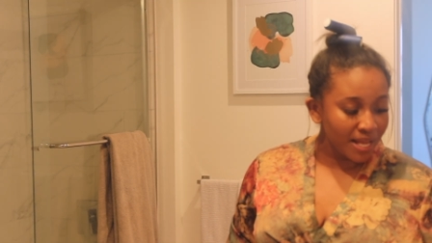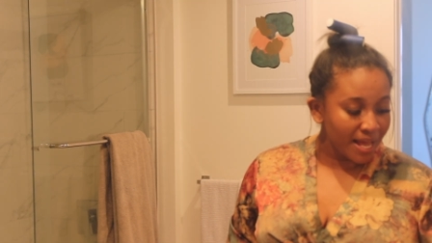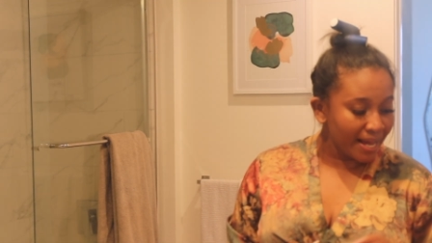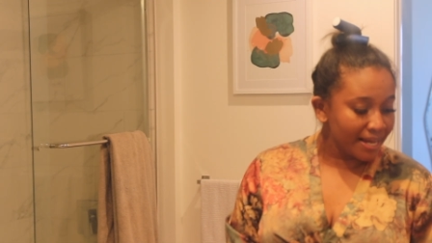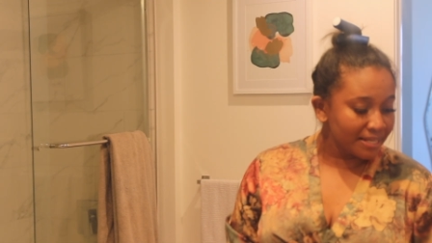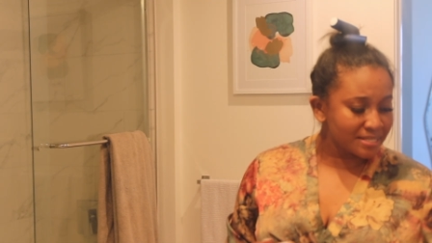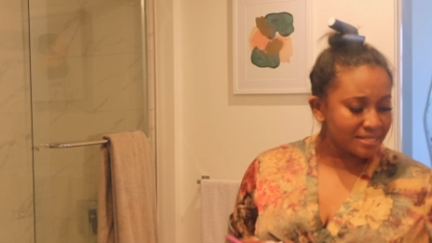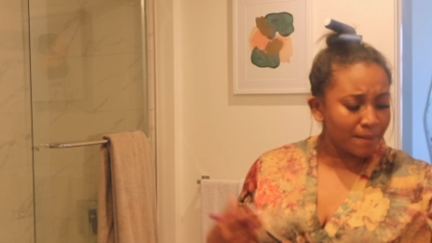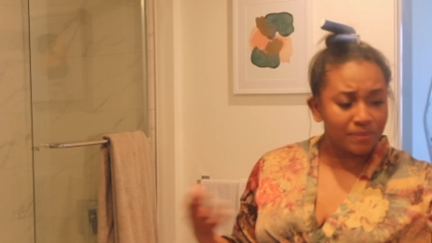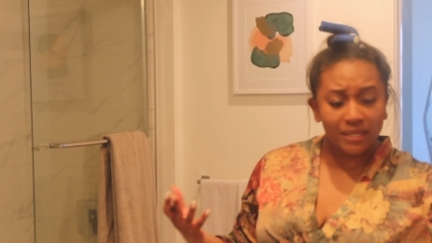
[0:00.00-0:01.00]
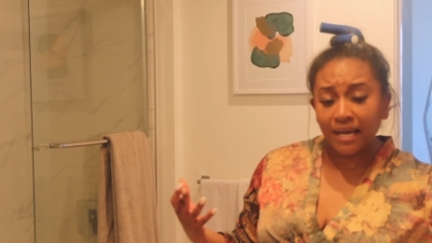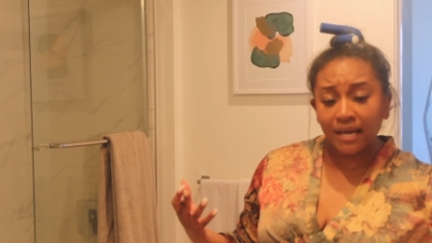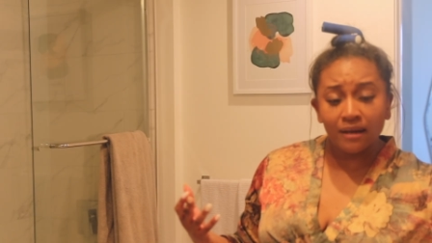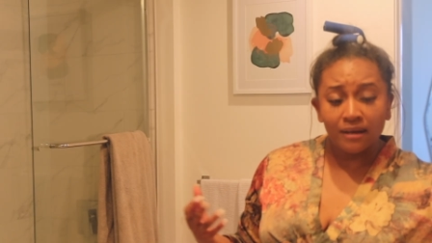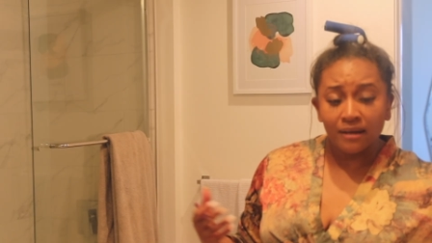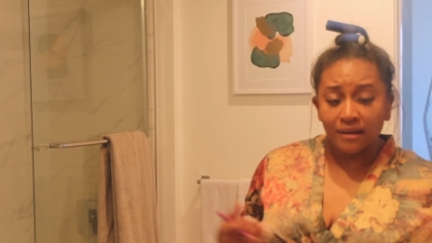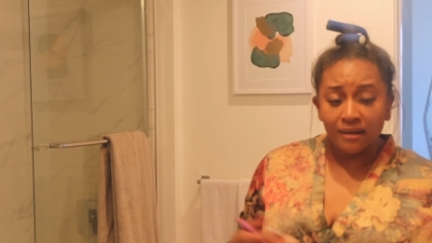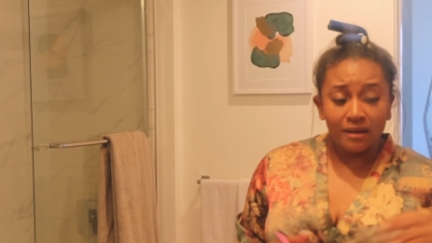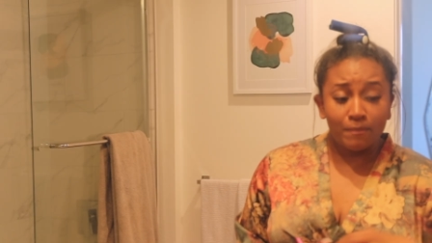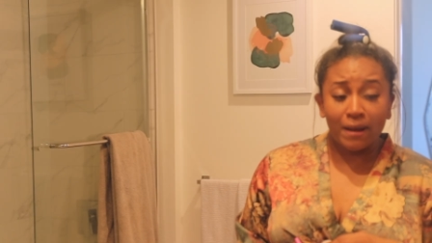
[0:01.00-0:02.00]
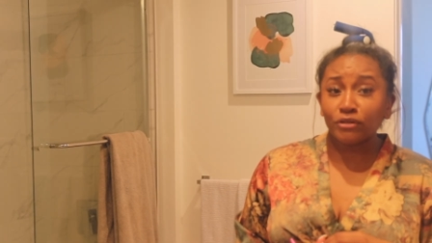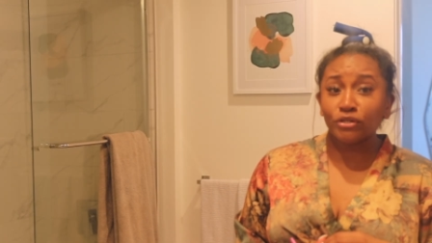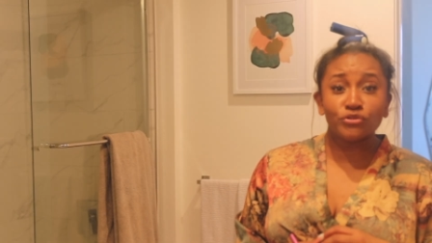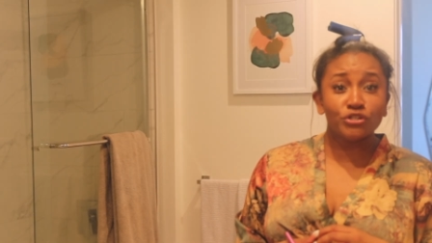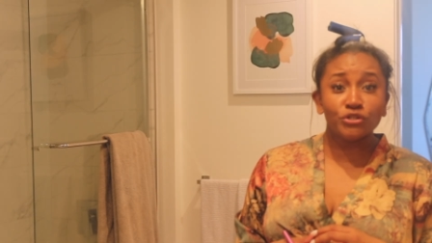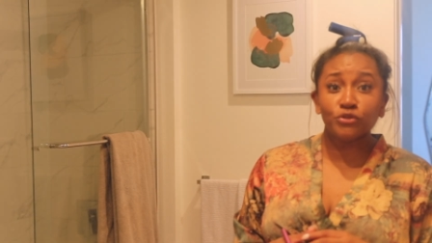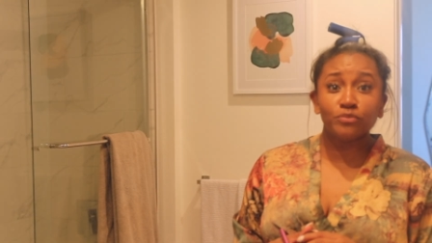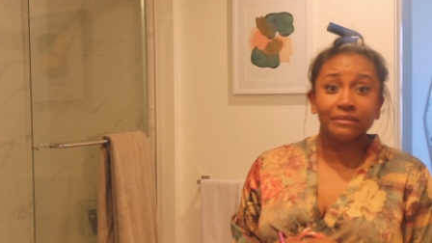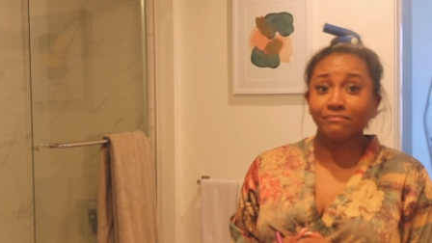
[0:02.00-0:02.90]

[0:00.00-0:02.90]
And something about YouTube